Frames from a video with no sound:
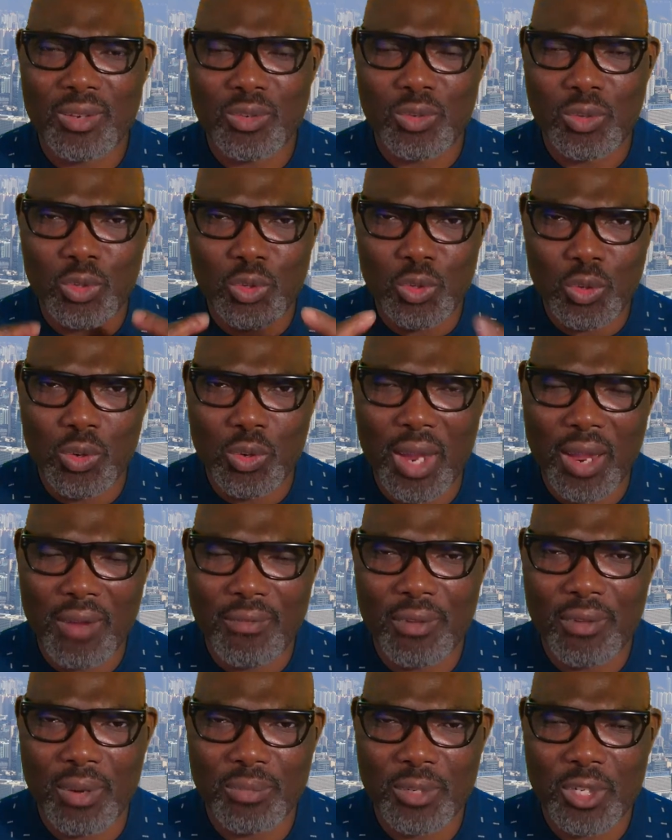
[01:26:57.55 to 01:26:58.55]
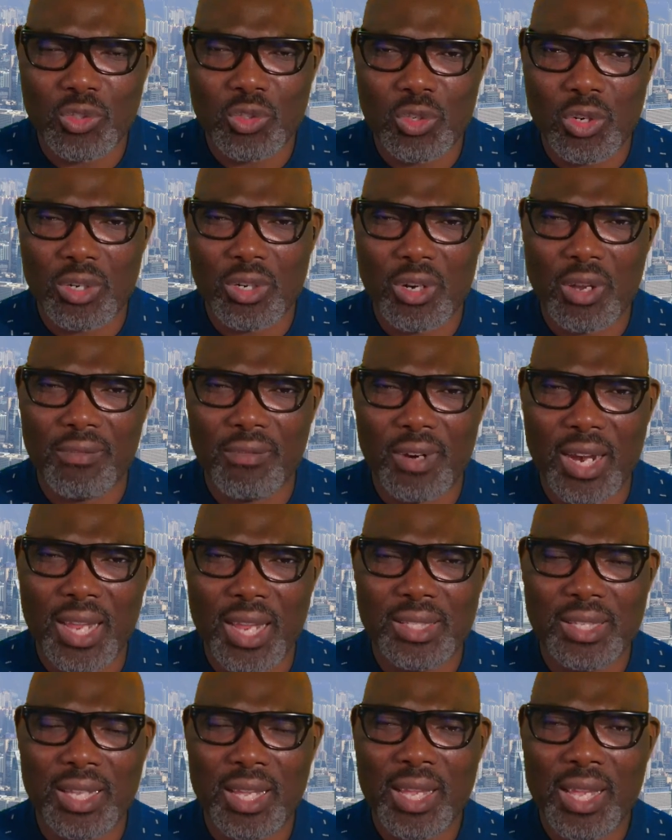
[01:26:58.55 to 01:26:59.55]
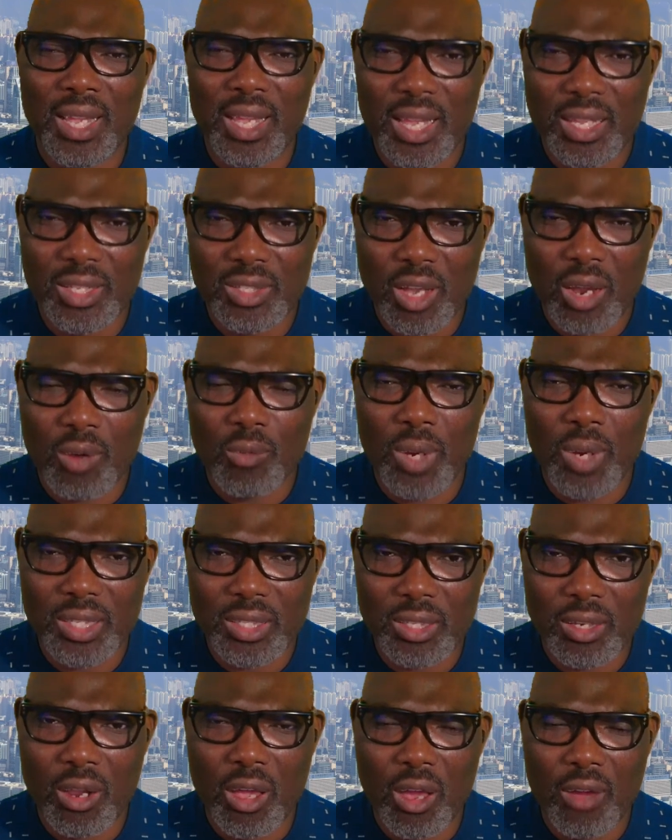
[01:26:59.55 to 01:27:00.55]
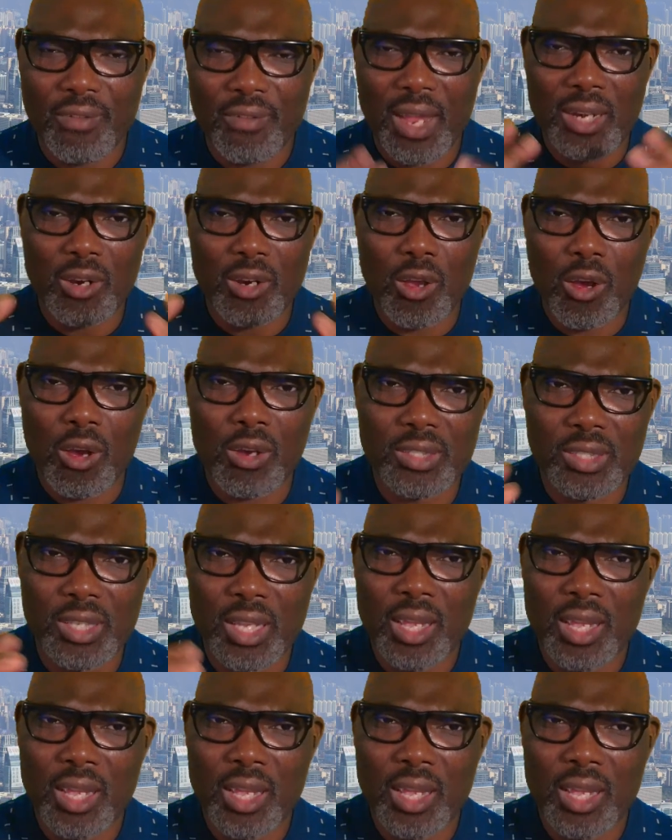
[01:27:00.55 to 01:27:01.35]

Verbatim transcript: to you and from the throne of grace is always love and hugs.